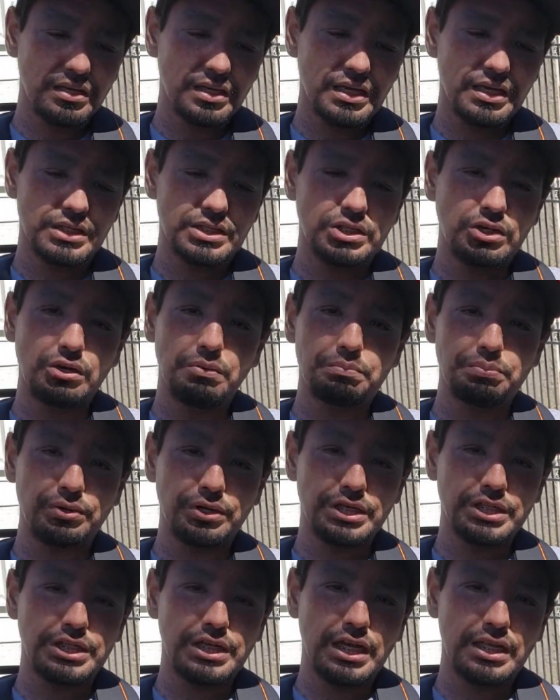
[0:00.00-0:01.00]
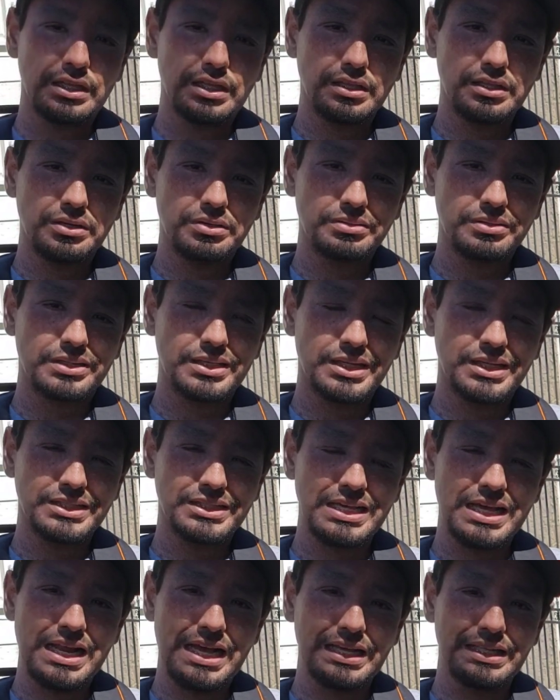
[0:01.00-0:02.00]
and to appreciate the little things
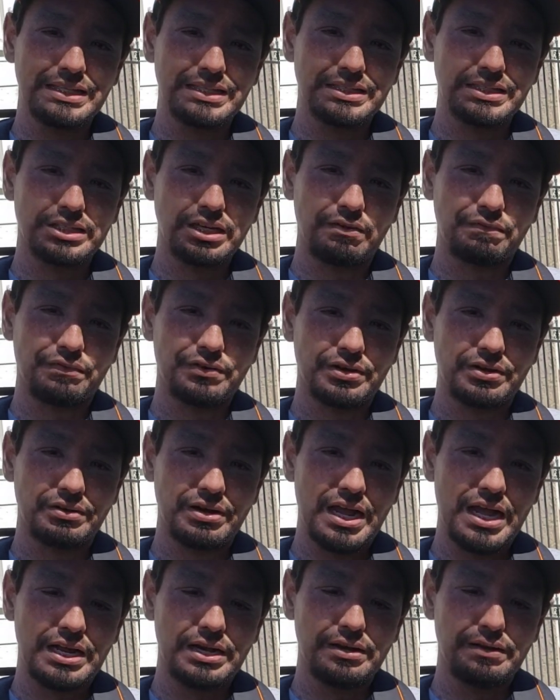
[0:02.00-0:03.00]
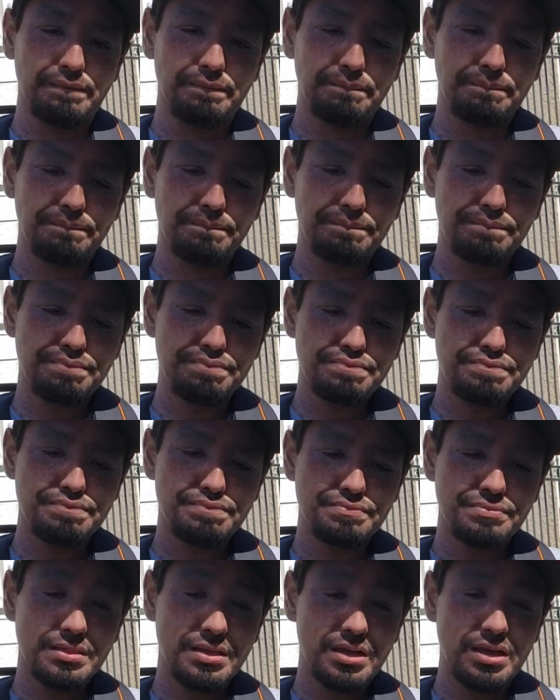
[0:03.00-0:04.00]
that I took for granted.
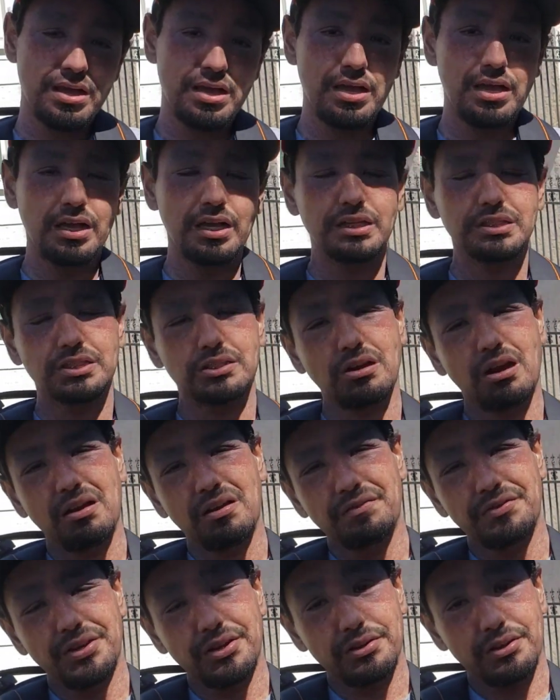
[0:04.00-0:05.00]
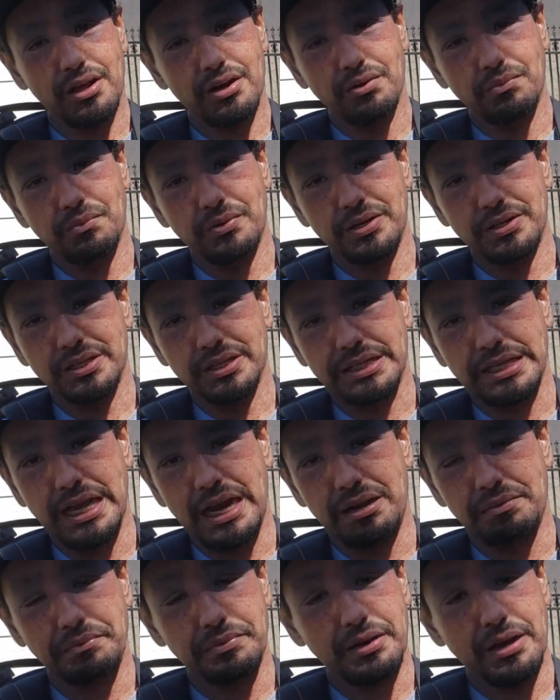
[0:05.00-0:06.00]
Sorry if you hear a lot of wind in the
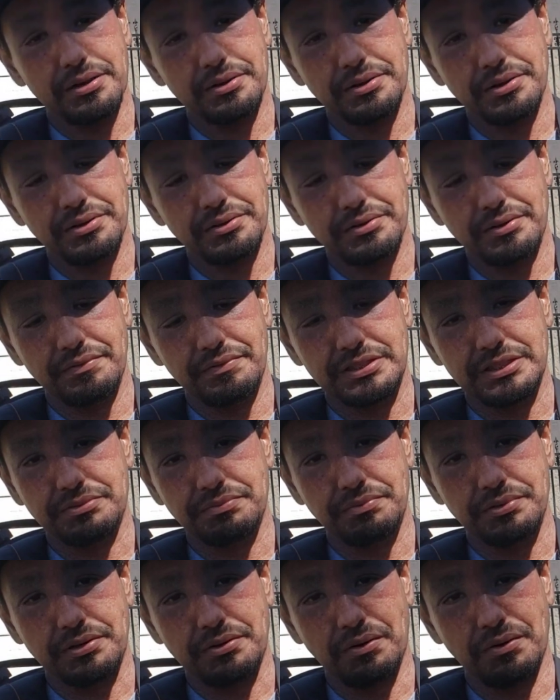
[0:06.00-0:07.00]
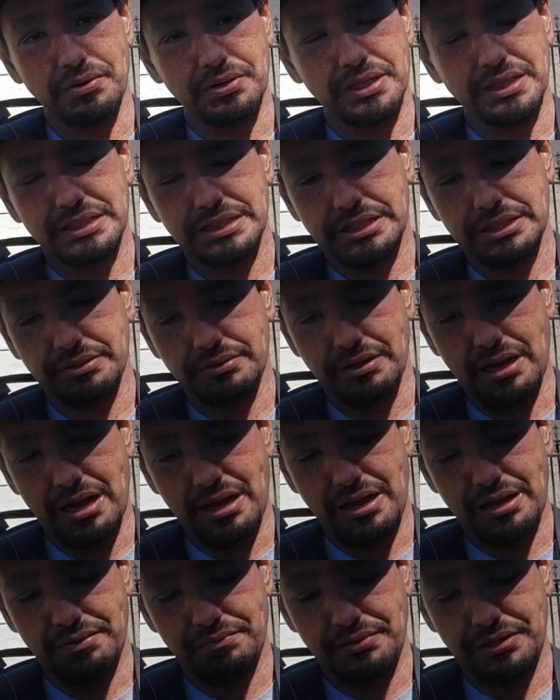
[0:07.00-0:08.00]
camera. I don't know if it's recording still.
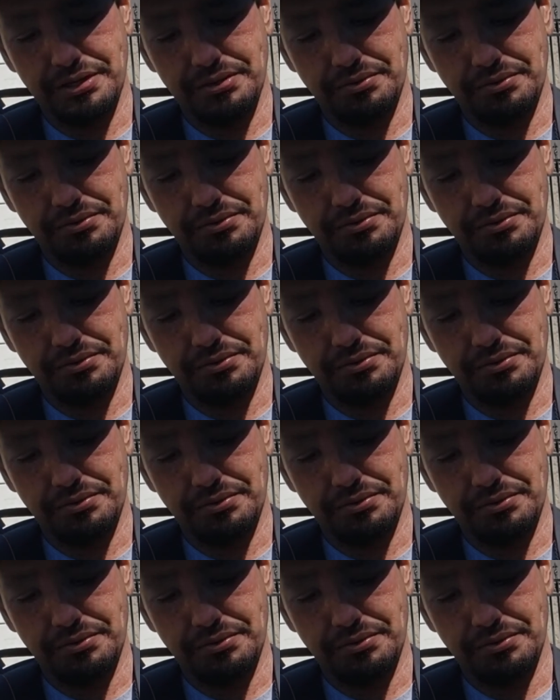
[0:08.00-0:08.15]
I really